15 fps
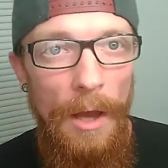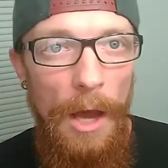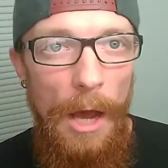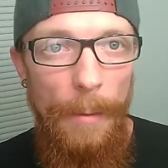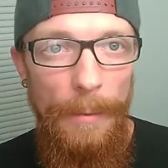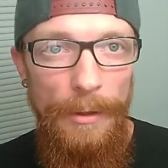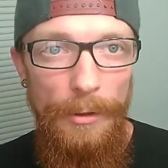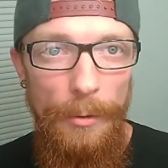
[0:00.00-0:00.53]

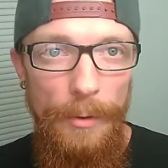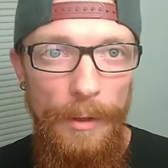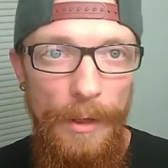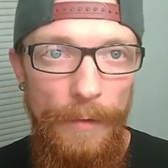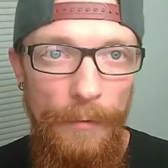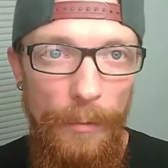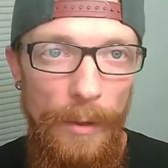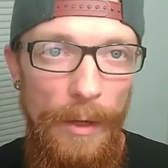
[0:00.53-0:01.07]
I'm going to be doing a
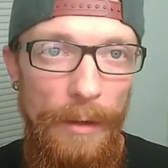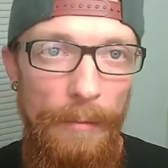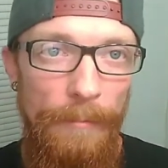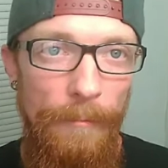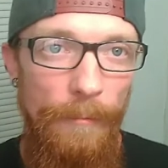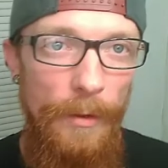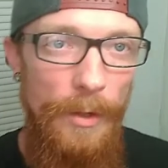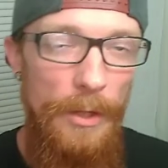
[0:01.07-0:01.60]
giveaway
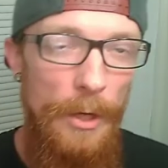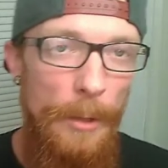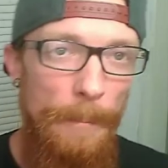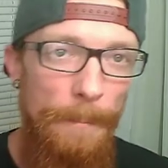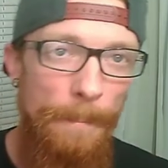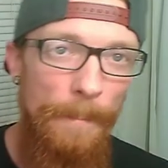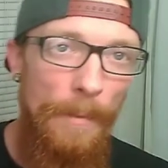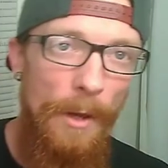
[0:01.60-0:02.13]

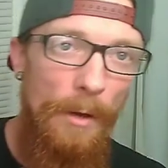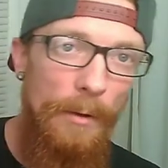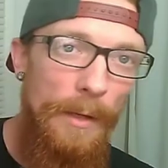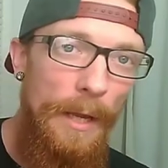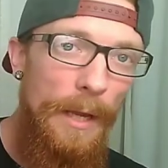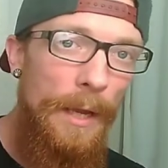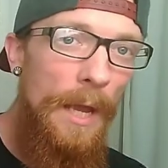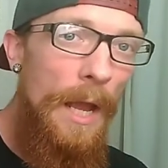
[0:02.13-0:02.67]
video.
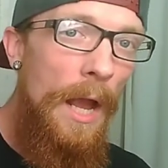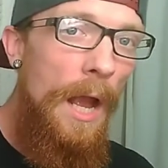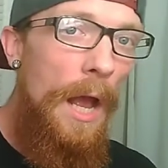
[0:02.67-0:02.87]
Okay.